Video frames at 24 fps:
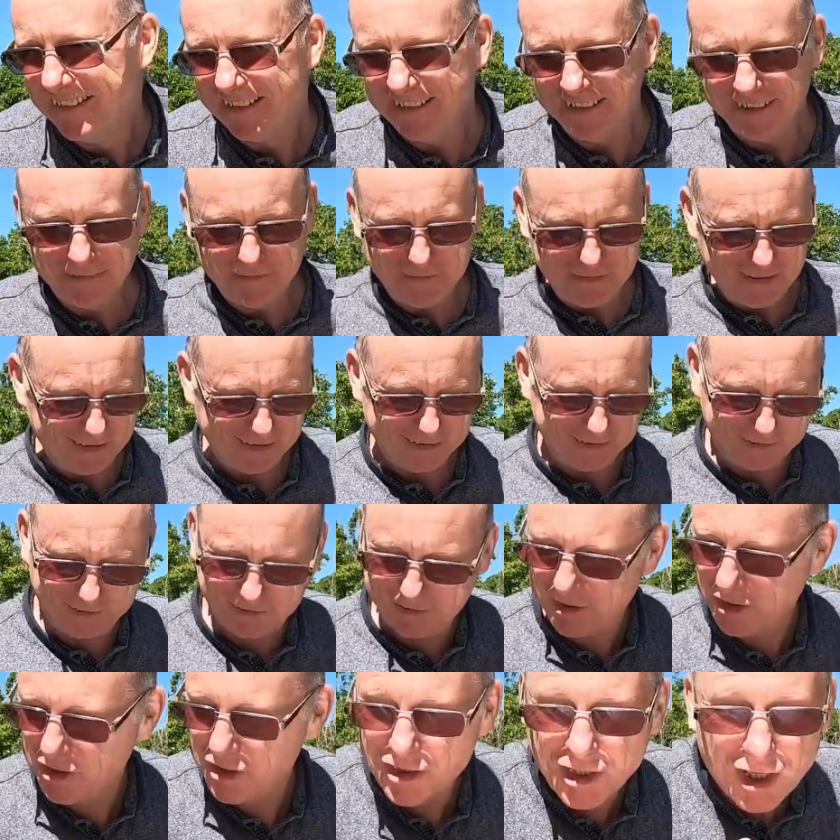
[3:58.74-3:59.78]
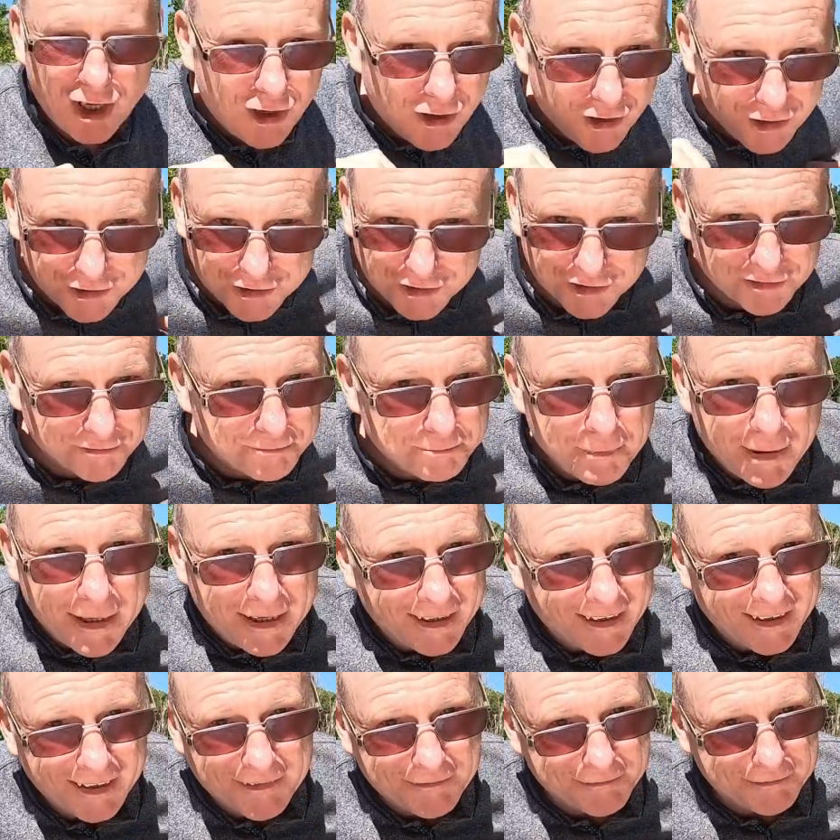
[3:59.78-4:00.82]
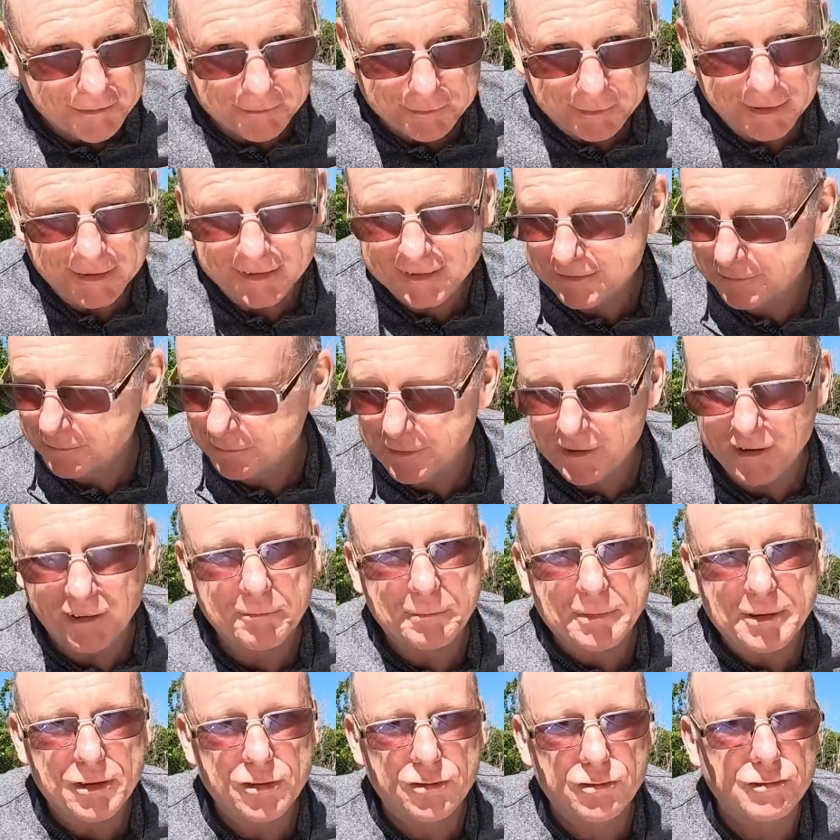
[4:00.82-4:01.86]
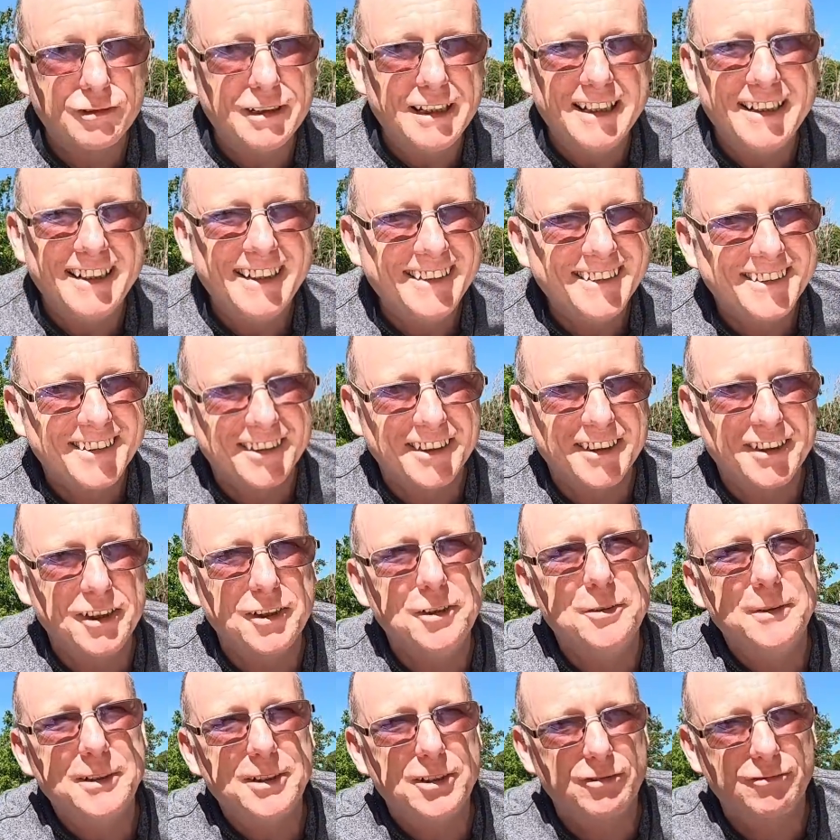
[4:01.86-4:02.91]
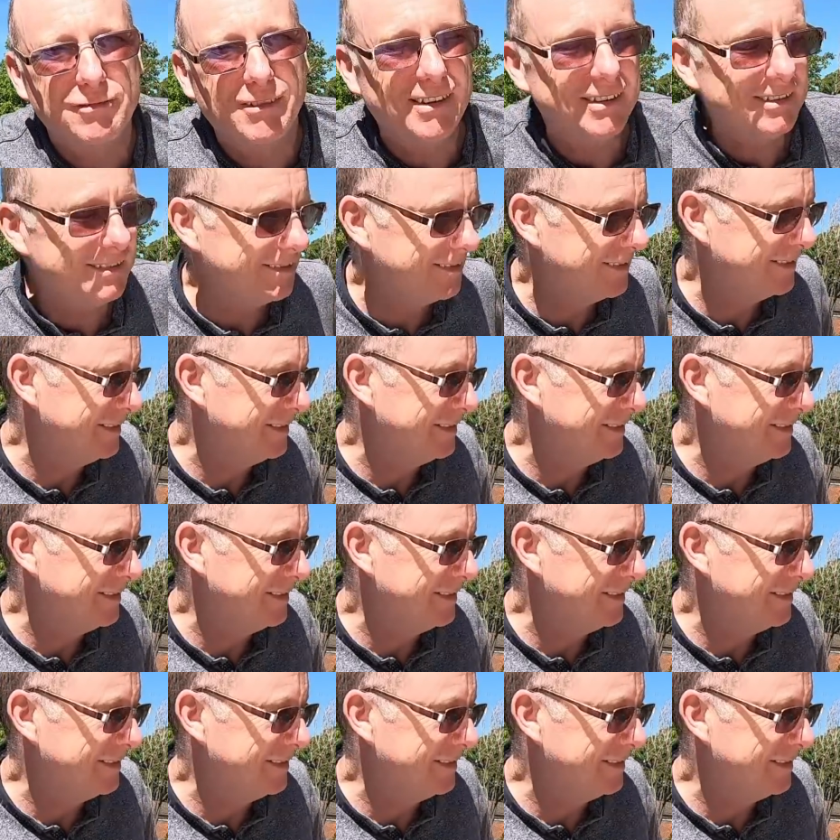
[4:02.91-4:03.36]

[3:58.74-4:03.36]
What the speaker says: There's shards of metal everywhere where I've been drilling into the uni-strut.